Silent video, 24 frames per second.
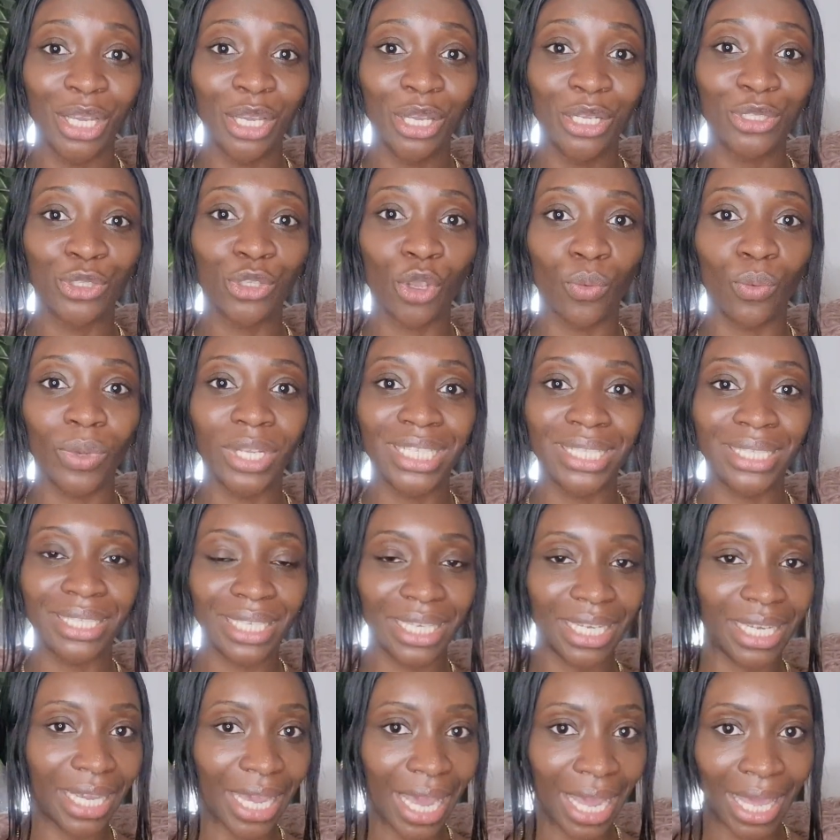So we
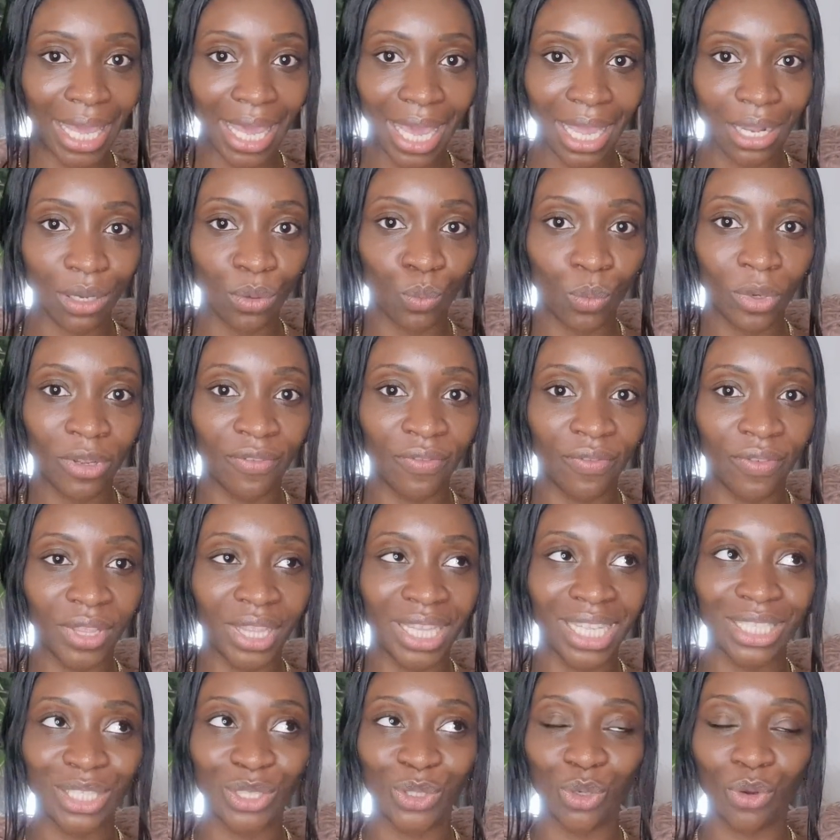see again with
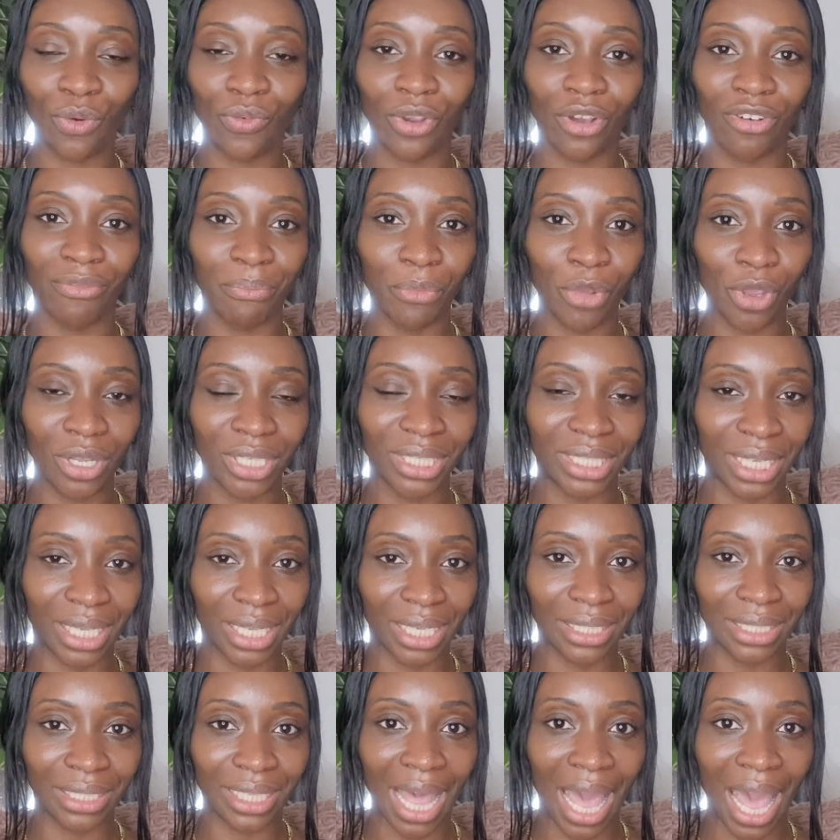this story of
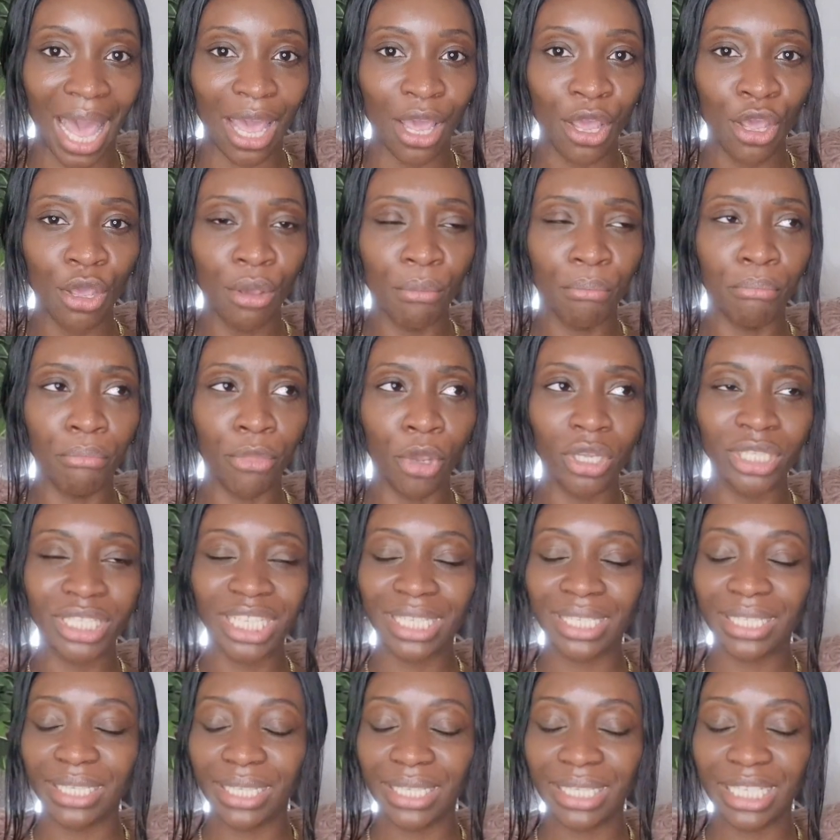Moses that
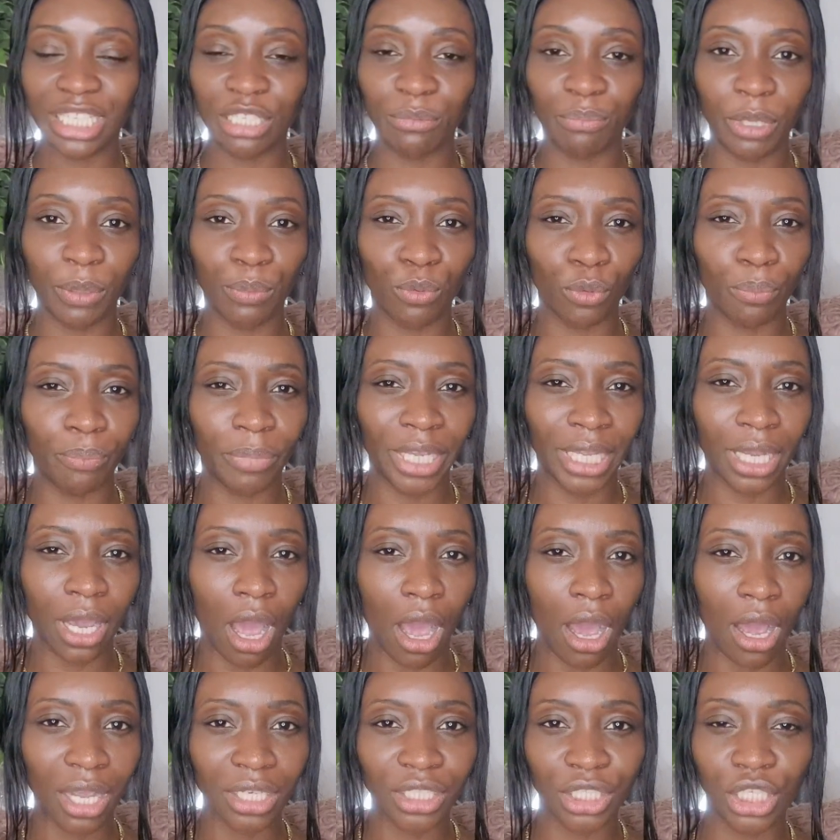Moses sees his people being
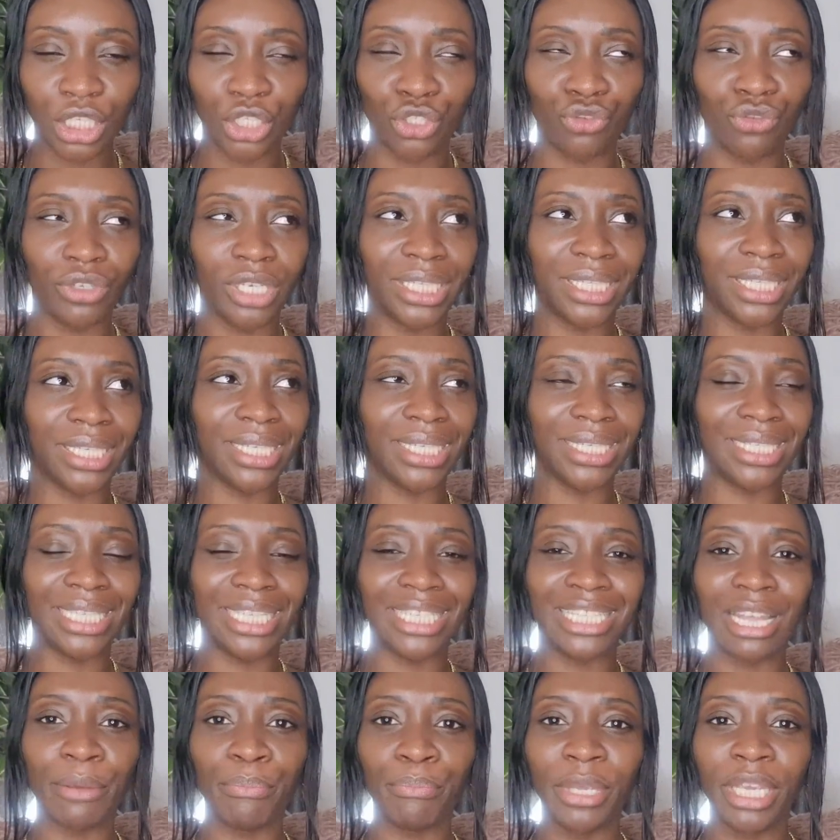harshly treated. He
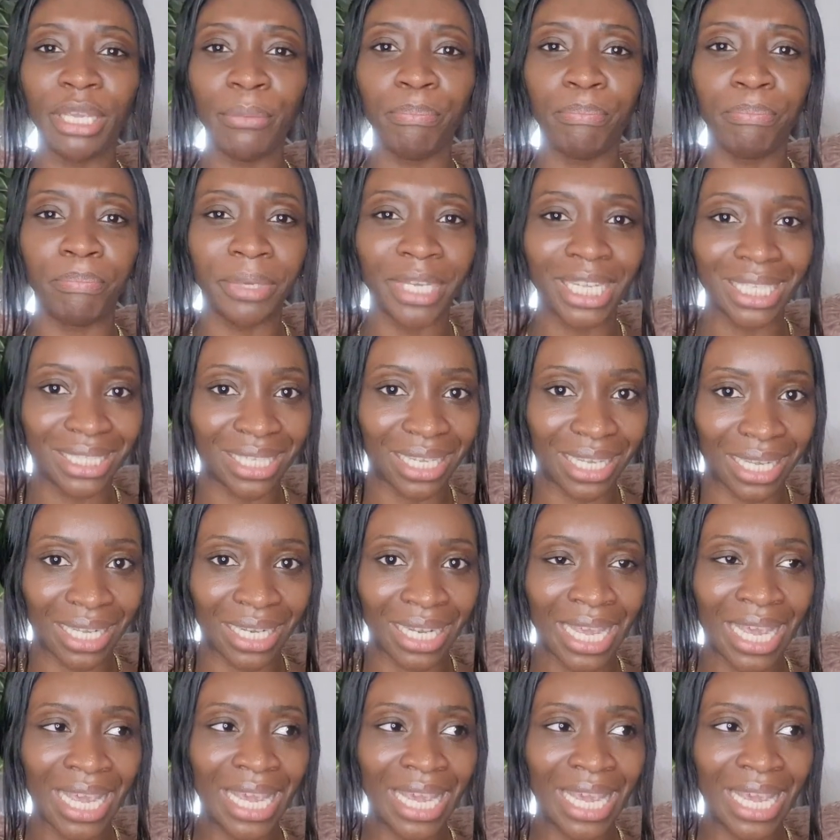sees them being beaten.